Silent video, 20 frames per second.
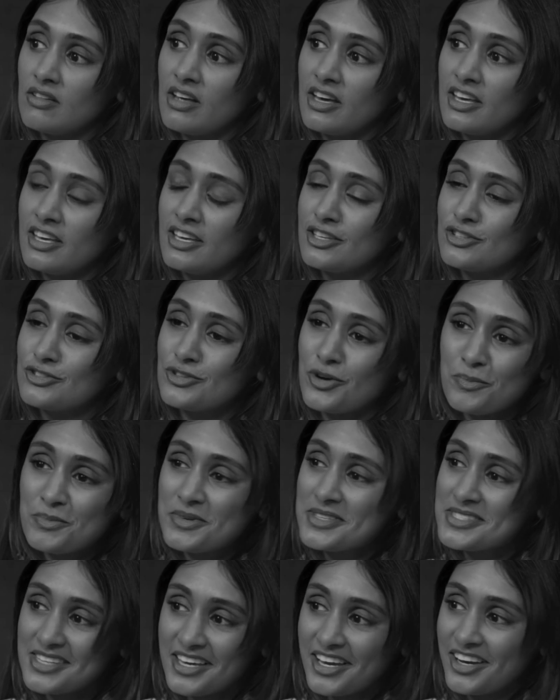Like, don't
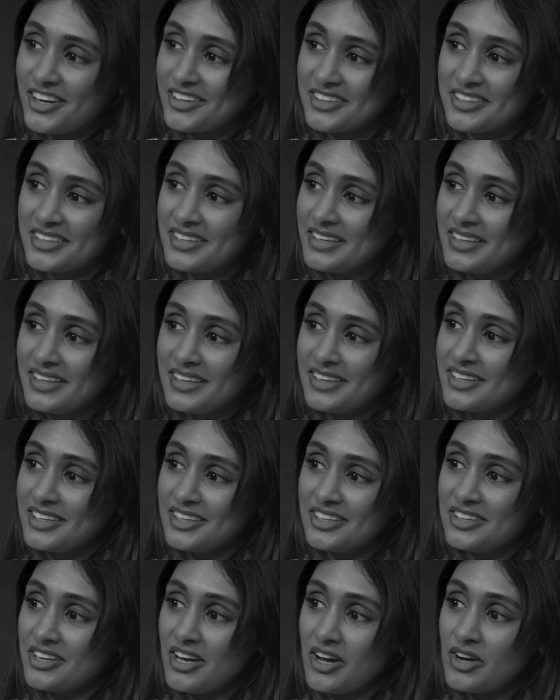be scared,
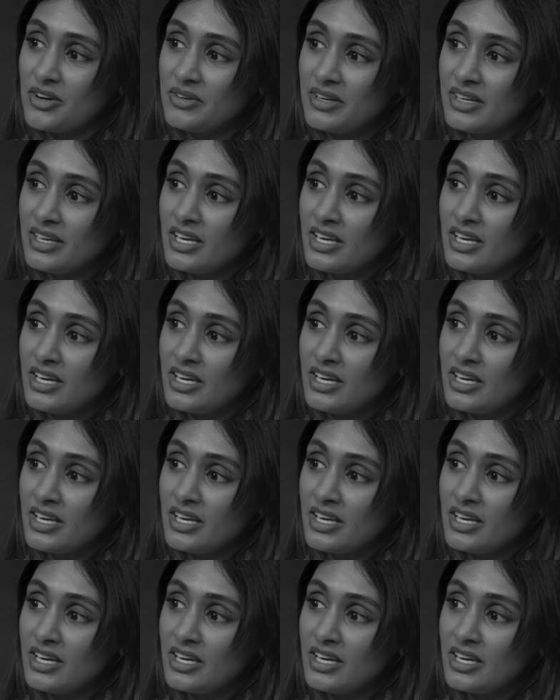you know?